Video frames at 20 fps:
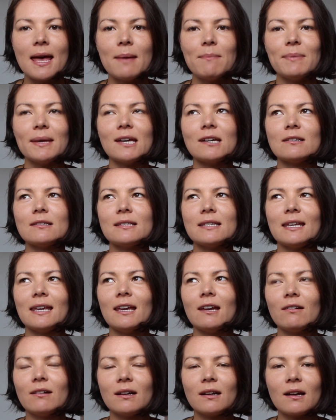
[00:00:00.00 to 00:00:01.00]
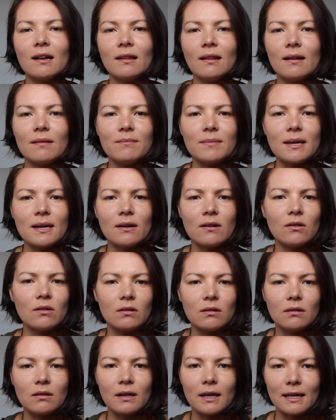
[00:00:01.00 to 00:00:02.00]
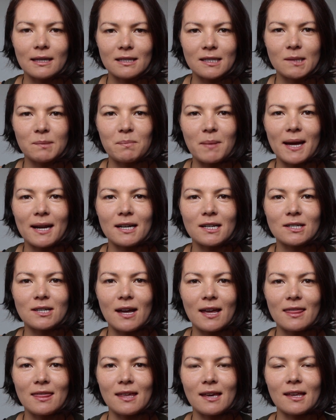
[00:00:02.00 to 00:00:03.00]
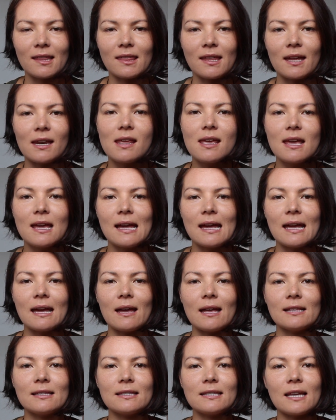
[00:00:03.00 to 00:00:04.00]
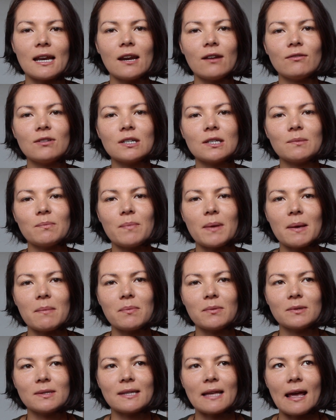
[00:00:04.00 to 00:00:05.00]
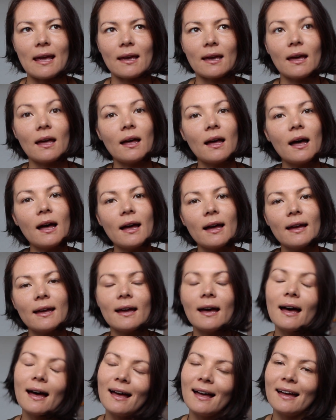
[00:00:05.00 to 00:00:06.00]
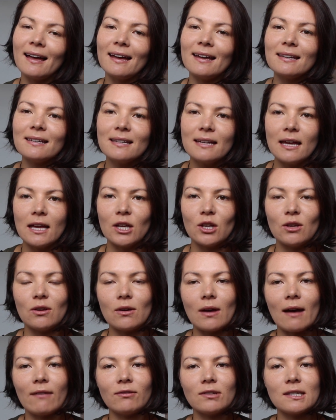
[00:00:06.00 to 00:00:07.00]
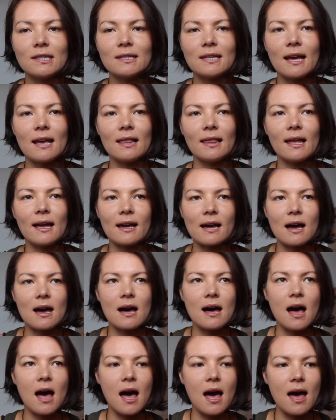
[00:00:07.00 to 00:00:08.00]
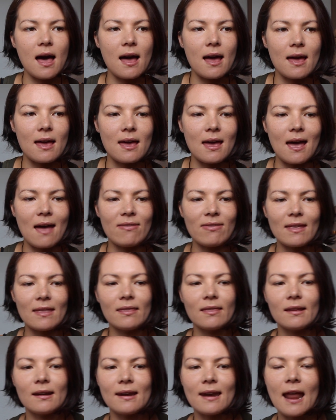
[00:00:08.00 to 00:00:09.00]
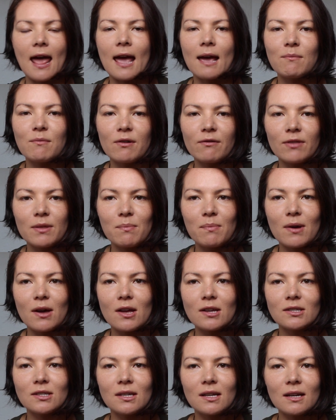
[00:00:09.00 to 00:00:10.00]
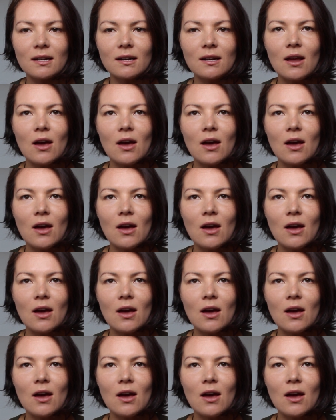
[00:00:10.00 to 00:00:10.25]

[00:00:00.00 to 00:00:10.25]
because here in Colombia, or in Spanish, I think that instead of just people saying hi, you have to say like hi and then the name of the person,